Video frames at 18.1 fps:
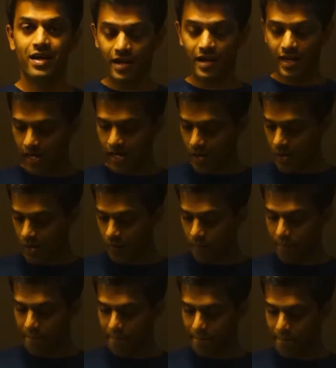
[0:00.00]

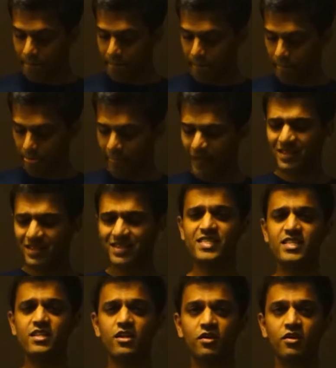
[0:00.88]
Now,
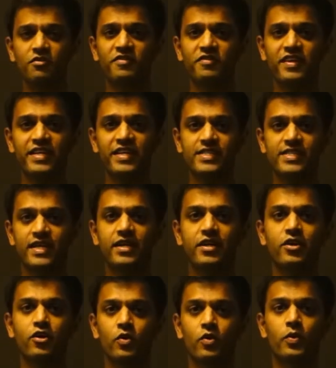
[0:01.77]
there's a lot of things
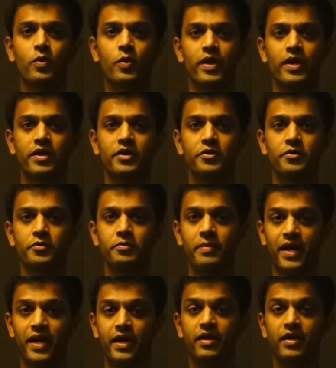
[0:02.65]
that go into
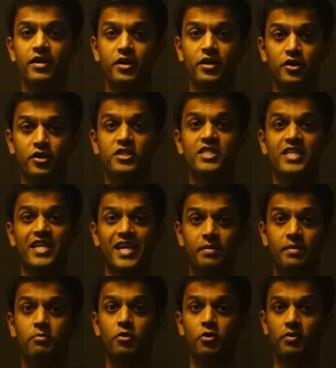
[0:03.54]
making a good
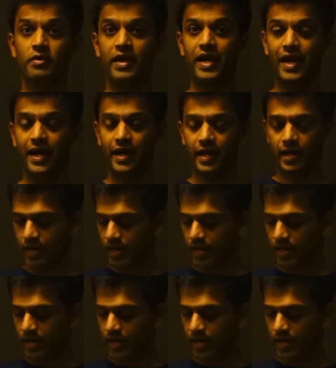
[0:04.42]
skateboard deck.